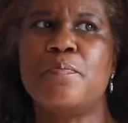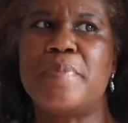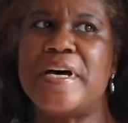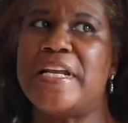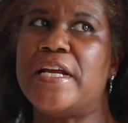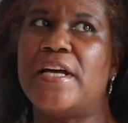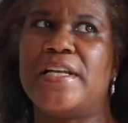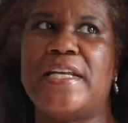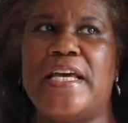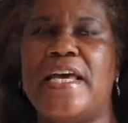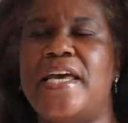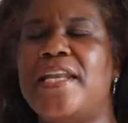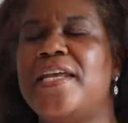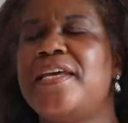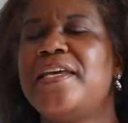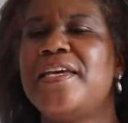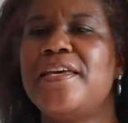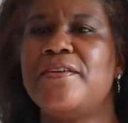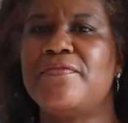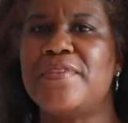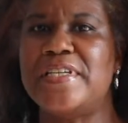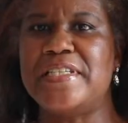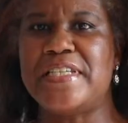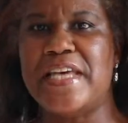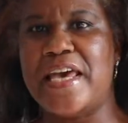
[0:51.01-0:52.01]
But on any
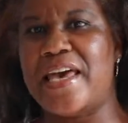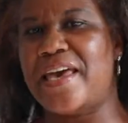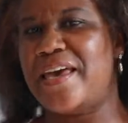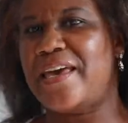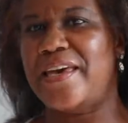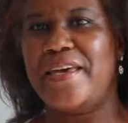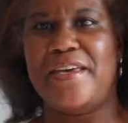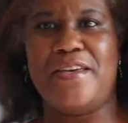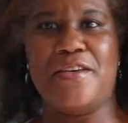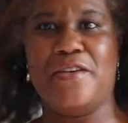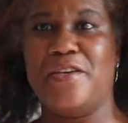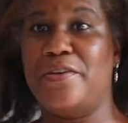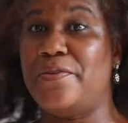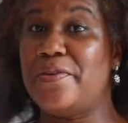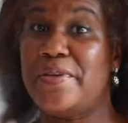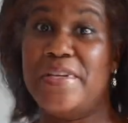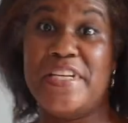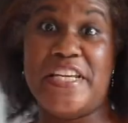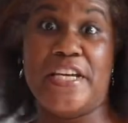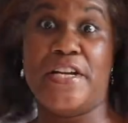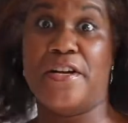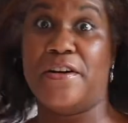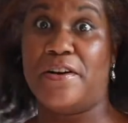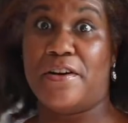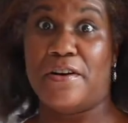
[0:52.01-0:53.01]
given day, you
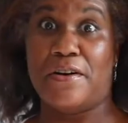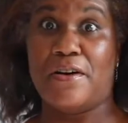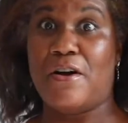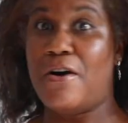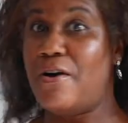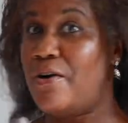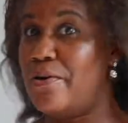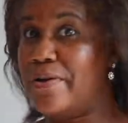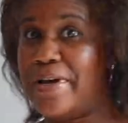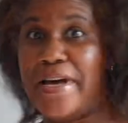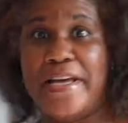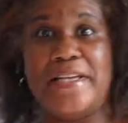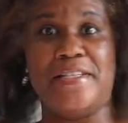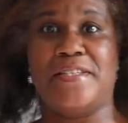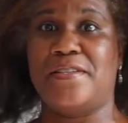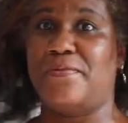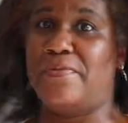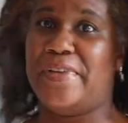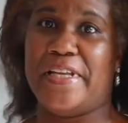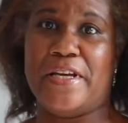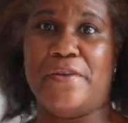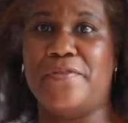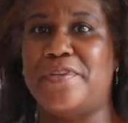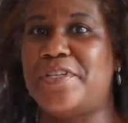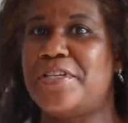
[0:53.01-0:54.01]
can hear all kinds
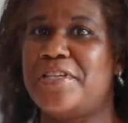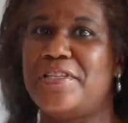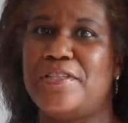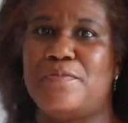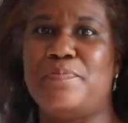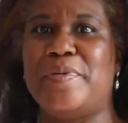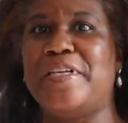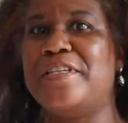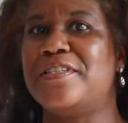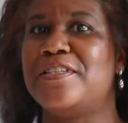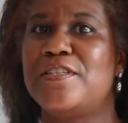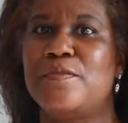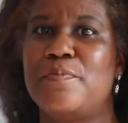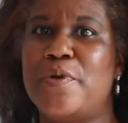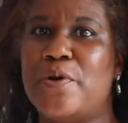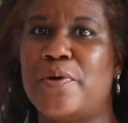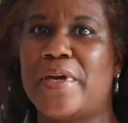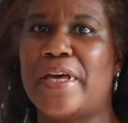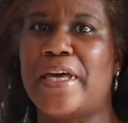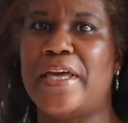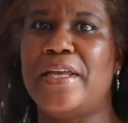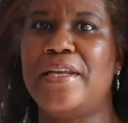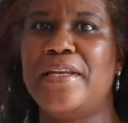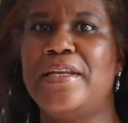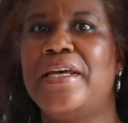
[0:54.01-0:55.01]
of languages being
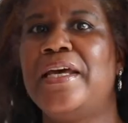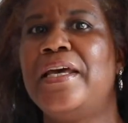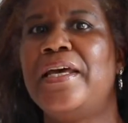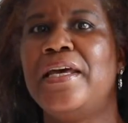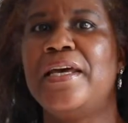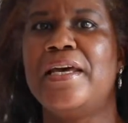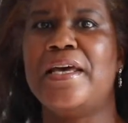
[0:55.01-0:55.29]
spoken.